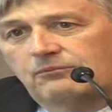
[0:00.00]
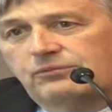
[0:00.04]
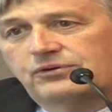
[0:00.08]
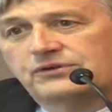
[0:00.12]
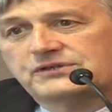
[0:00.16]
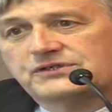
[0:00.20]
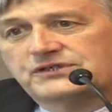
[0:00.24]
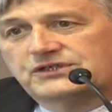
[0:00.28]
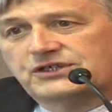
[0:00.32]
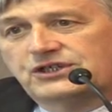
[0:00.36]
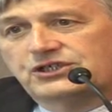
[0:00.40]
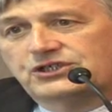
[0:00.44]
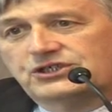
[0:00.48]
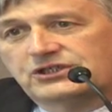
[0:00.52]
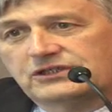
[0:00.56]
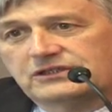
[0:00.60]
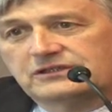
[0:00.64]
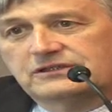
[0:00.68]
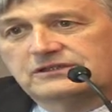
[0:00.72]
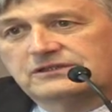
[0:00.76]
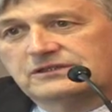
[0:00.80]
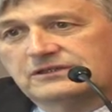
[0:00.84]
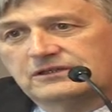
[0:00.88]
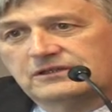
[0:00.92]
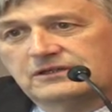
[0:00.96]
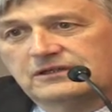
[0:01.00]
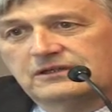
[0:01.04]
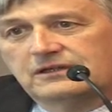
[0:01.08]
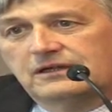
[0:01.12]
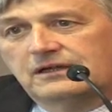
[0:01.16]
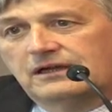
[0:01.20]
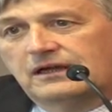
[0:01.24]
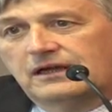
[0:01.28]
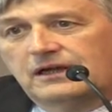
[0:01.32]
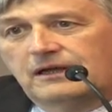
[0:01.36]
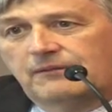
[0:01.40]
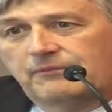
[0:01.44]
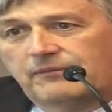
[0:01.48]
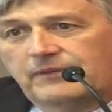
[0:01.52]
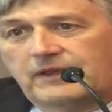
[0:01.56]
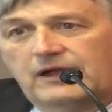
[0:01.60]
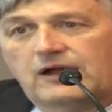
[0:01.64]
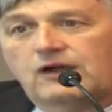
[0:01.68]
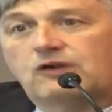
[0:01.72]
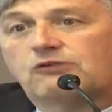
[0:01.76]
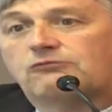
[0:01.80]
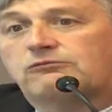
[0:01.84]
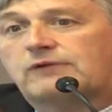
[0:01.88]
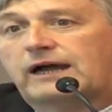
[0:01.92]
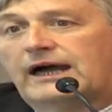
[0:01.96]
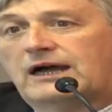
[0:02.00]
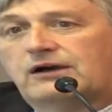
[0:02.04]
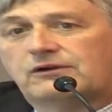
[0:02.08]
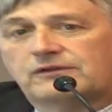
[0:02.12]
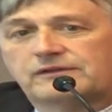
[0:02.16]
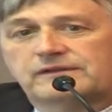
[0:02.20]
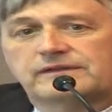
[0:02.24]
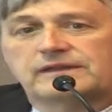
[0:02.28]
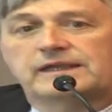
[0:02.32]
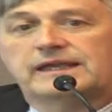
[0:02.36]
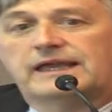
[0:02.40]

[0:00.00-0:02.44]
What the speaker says: positioned around